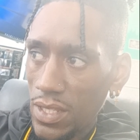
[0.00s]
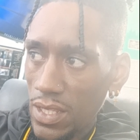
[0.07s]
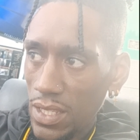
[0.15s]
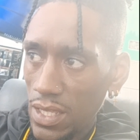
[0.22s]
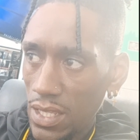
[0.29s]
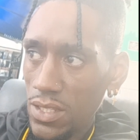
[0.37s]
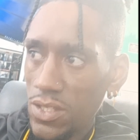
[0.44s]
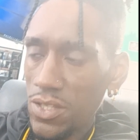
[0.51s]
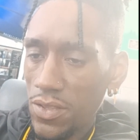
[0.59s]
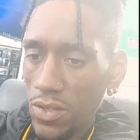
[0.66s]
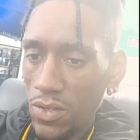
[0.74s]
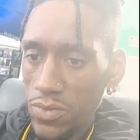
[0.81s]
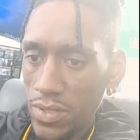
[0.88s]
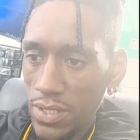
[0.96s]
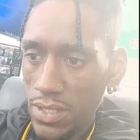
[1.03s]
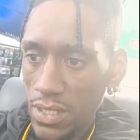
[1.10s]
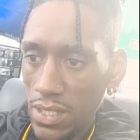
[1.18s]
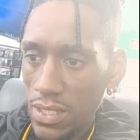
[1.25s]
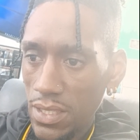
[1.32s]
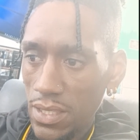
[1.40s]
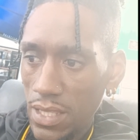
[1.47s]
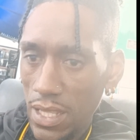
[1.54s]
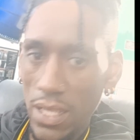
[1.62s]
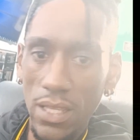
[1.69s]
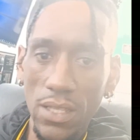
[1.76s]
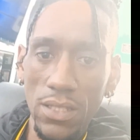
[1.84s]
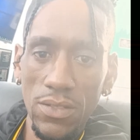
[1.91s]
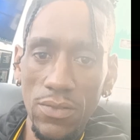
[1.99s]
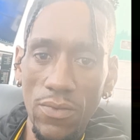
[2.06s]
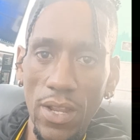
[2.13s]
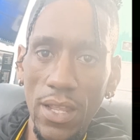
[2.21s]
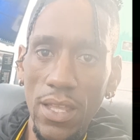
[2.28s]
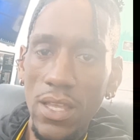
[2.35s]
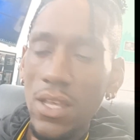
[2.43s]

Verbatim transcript: into those things, right?